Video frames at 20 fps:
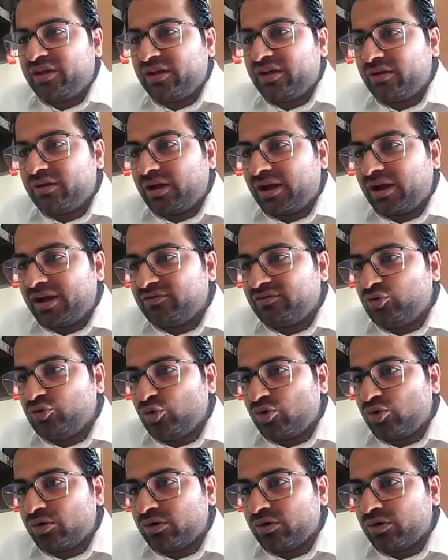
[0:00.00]
So because
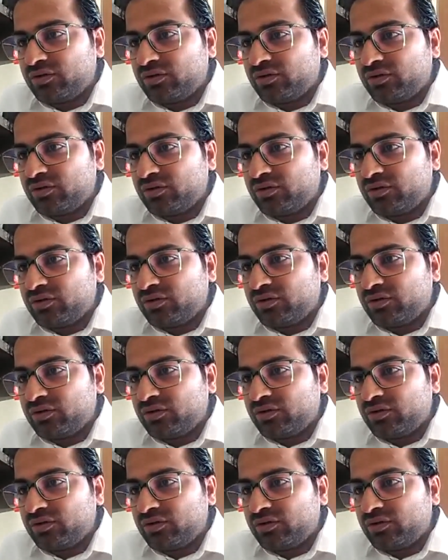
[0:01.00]
we have two
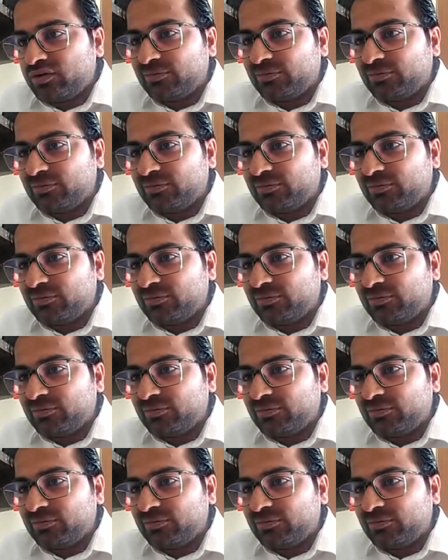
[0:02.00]
questions